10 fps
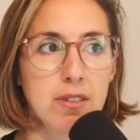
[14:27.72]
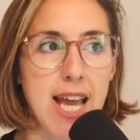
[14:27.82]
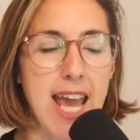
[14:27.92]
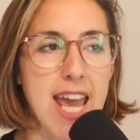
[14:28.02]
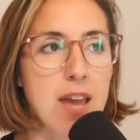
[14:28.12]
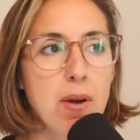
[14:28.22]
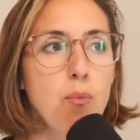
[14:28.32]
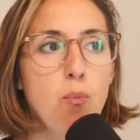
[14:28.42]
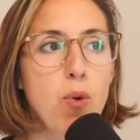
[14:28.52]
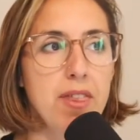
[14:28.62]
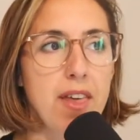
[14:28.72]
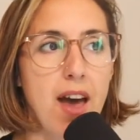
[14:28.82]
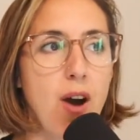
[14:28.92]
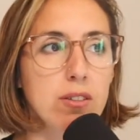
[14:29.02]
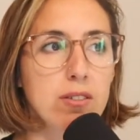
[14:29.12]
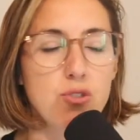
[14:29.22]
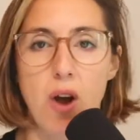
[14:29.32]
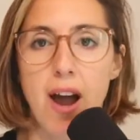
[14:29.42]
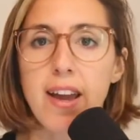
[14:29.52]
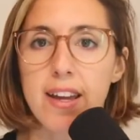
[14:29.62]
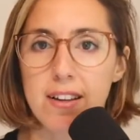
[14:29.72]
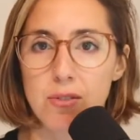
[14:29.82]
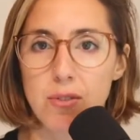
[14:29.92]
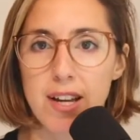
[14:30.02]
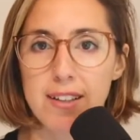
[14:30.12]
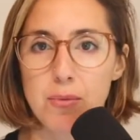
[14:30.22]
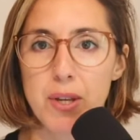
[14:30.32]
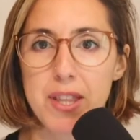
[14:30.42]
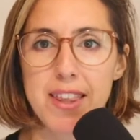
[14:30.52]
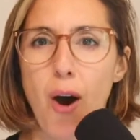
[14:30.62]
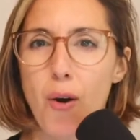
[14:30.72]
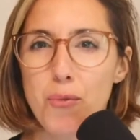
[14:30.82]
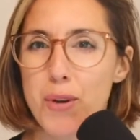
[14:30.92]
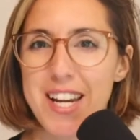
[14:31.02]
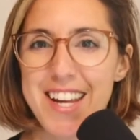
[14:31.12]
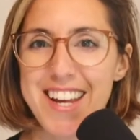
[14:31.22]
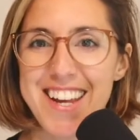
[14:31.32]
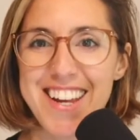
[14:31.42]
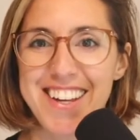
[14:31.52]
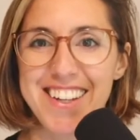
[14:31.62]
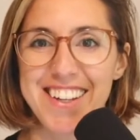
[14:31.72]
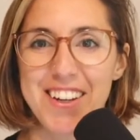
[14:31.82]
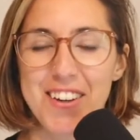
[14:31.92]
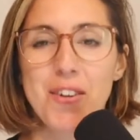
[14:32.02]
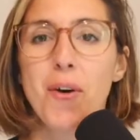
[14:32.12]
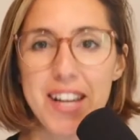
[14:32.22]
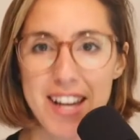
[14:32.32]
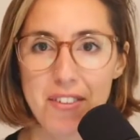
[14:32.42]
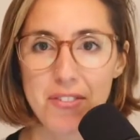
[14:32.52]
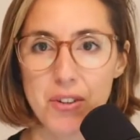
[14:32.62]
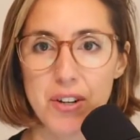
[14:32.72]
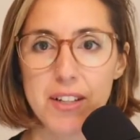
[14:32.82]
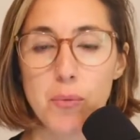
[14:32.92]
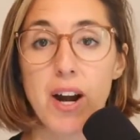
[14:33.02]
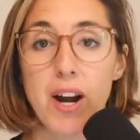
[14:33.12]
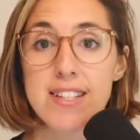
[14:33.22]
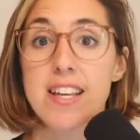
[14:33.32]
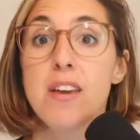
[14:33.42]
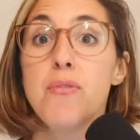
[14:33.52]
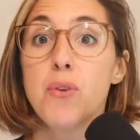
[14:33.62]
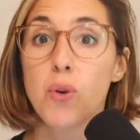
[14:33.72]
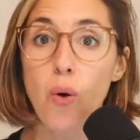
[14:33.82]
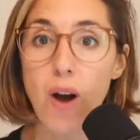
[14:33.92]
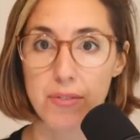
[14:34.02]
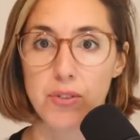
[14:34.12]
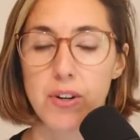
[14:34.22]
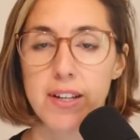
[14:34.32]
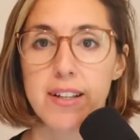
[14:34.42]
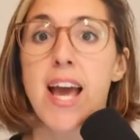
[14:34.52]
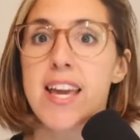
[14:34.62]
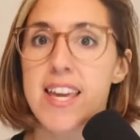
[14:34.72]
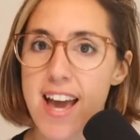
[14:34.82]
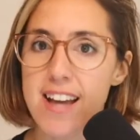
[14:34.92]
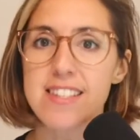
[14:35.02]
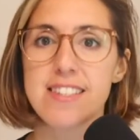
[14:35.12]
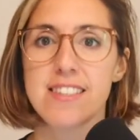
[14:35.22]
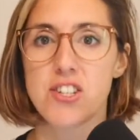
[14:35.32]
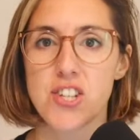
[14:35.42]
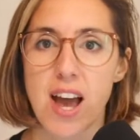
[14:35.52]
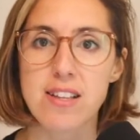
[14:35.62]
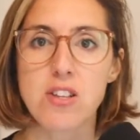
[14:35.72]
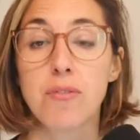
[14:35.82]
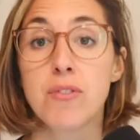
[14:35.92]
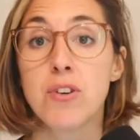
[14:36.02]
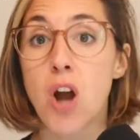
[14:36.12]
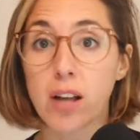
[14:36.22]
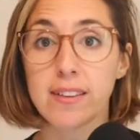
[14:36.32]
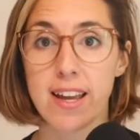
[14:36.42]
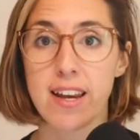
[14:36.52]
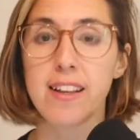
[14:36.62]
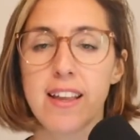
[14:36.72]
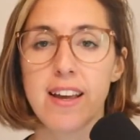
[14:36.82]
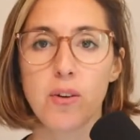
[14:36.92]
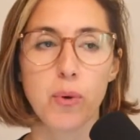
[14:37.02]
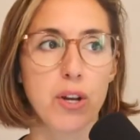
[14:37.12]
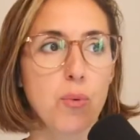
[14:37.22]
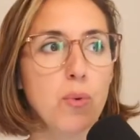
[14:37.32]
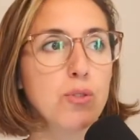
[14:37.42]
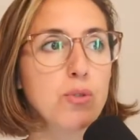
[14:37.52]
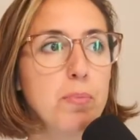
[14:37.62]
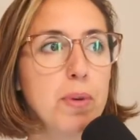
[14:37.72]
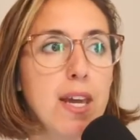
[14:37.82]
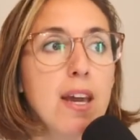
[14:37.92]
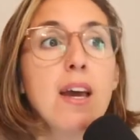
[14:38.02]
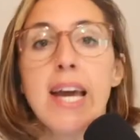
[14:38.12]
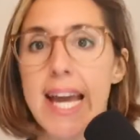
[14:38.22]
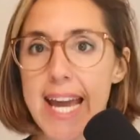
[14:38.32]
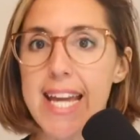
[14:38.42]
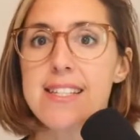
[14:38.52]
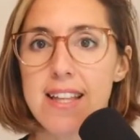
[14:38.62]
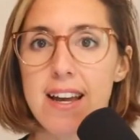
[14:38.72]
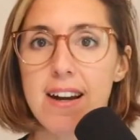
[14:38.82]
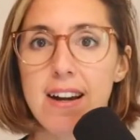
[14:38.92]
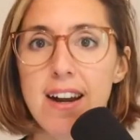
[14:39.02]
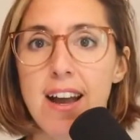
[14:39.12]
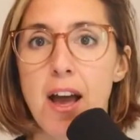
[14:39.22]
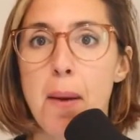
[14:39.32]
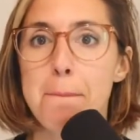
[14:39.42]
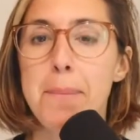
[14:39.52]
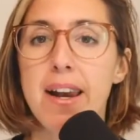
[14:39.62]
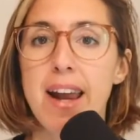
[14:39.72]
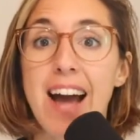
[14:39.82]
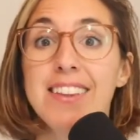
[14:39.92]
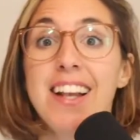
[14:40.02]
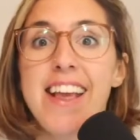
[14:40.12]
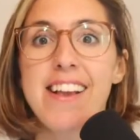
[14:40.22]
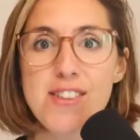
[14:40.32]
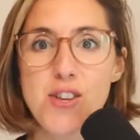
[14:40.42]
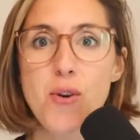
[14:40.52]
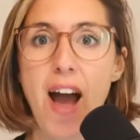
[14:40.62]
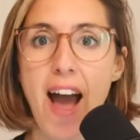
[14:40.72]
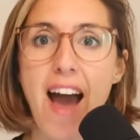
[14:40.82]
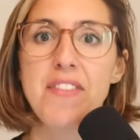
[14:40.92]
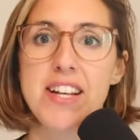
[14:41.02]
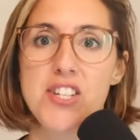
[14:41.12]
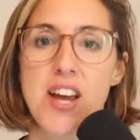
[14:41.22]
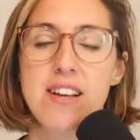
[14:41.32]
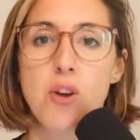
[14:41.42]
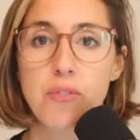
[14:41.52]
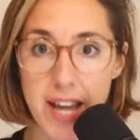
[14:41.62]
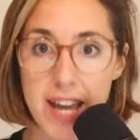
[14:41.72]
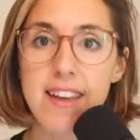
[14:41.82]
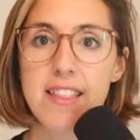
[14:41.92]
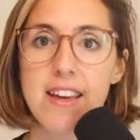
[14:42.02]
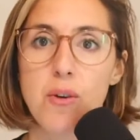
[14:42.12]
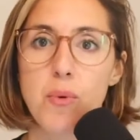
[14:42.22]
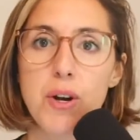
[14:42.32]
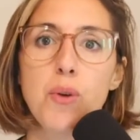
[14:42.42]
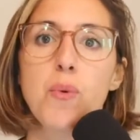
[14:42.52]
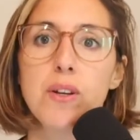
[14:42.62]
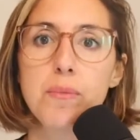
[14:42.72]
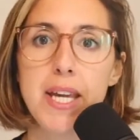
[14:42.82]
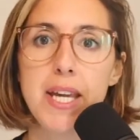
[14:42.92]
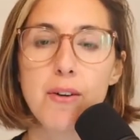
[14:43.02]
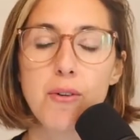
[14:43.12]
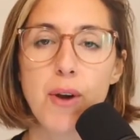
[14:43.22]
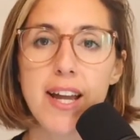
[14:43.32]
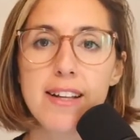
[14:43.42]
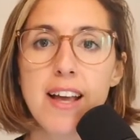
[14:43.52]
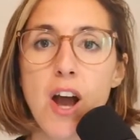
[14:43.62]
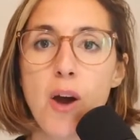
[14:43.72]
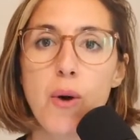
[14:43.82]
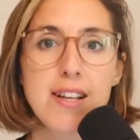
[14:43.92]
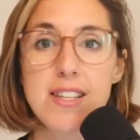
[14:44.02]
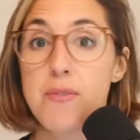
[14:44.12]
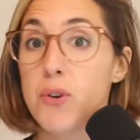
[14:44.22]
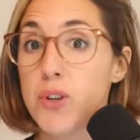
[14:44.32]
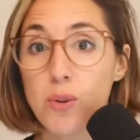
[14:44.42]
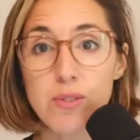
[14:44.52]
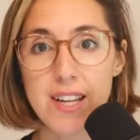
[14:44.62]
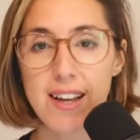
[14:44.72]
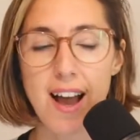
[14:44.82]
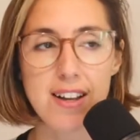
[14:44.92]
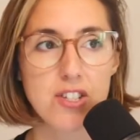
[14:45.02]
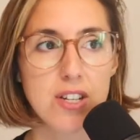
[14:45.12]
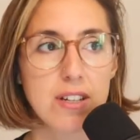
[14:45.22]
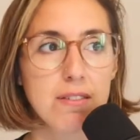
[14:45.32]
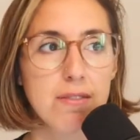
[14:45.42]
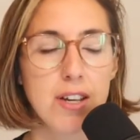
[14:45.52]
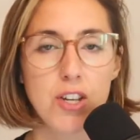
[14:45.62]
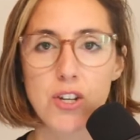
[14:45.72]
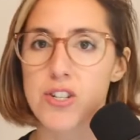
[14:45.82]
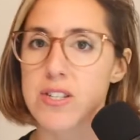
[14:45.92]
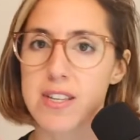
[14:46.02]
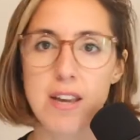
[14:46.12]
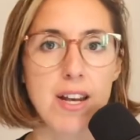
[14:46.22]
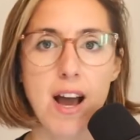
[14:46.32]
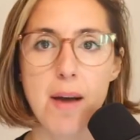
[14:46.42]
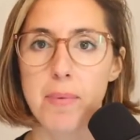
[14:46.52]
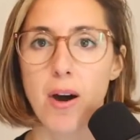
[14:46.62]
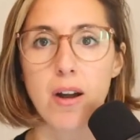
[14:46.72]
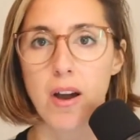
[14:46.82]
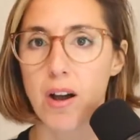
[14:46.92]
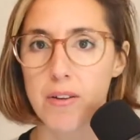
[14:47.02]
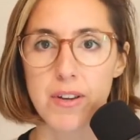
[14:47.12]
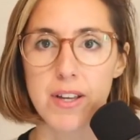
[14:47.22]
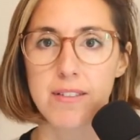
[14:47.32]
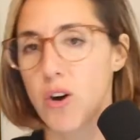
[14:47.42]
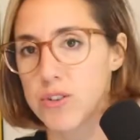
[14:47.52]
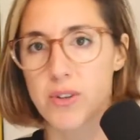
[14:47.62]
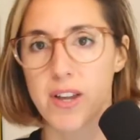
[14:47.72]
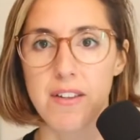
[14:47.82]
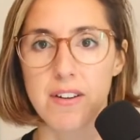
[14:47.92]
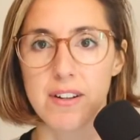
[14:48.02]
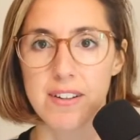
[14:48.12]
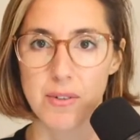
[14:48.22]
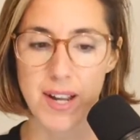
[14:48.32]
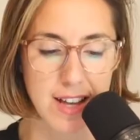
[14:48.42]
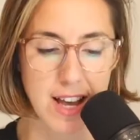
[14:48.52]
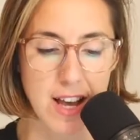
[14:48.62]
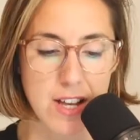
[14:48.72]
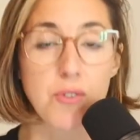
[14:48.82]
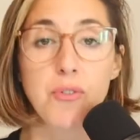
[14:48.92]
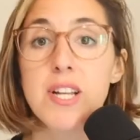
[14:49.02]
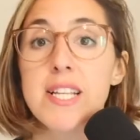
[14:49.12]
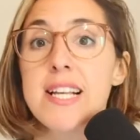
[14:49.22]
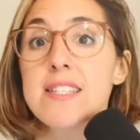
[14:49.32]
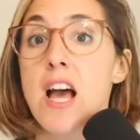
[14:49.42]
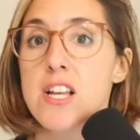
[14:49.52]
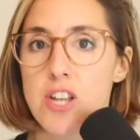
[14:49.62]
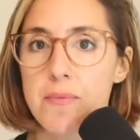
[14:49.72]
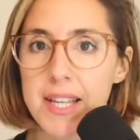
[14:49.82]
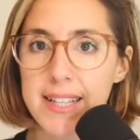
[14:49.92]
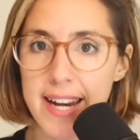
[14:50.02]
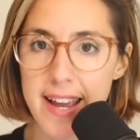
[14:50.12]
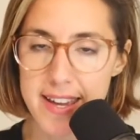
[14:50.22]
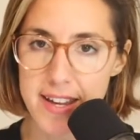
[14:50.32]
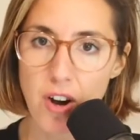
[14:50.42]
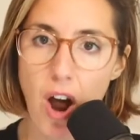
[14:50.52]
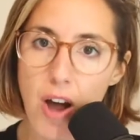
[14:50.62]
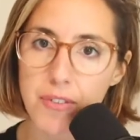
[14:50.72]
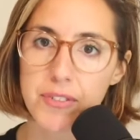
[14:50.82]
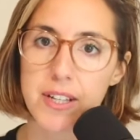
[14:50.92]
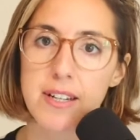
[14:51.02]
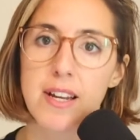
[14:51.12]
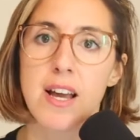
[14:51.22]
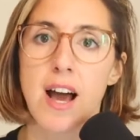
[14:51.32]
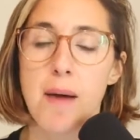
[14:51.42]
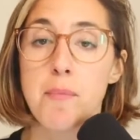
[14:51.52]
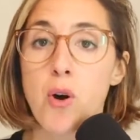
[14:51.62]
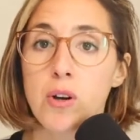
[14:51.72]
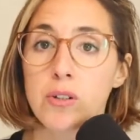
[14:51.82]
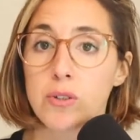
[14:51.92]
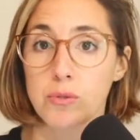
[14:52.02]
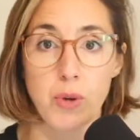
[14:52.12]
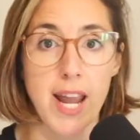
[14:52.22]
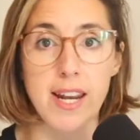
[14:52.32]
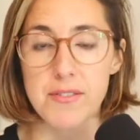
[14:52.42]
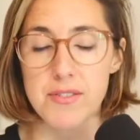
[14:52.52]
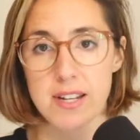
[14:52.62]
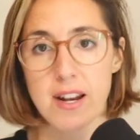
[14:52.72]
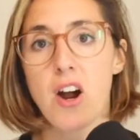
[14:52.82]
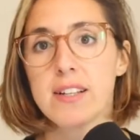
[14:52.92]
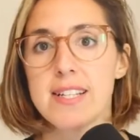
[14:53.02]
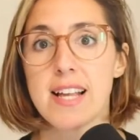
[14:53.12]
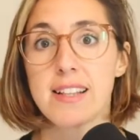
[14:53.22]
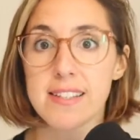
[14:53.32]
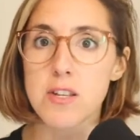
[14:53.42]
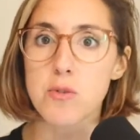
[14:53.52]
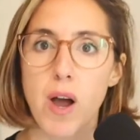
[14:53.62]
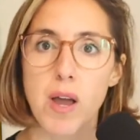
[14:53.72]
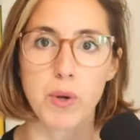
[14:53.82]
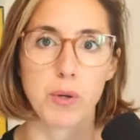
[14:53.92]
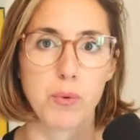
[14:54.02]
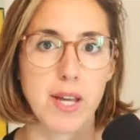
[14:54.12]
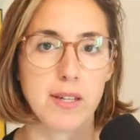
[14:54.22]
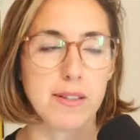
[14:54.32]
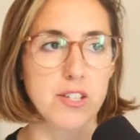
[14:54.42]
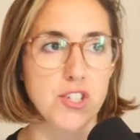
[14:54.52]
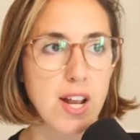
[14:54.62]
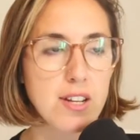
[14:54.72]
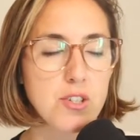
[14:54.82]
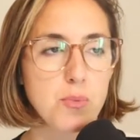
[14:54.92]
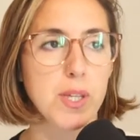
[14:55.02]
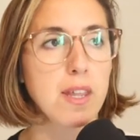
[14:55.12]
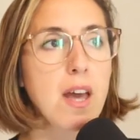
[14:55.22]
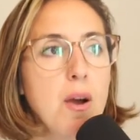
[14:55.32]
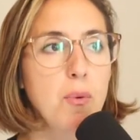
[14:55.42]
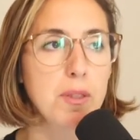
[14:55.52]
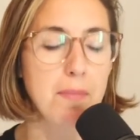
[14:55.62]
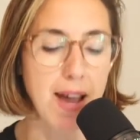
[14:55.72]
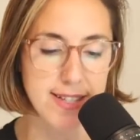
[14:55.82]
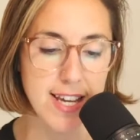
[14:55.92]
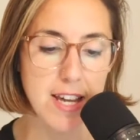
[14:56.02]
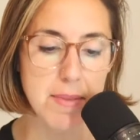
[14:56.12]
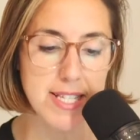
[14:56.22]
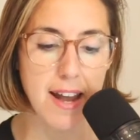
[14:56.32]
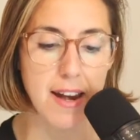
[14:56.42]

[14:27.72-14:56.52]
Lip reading: even without trying, right? Without really going after it. Whereas if you go after it, yes, the chance of not getting there where you want to be is there, but at least you have that chance of getting there where you want to be, right? Whereas if you don't take action, you're just giving up on all of it altogether, right? So for instance, something that I hear often among creatives and artists, and this is why we created this challenge with my team, is that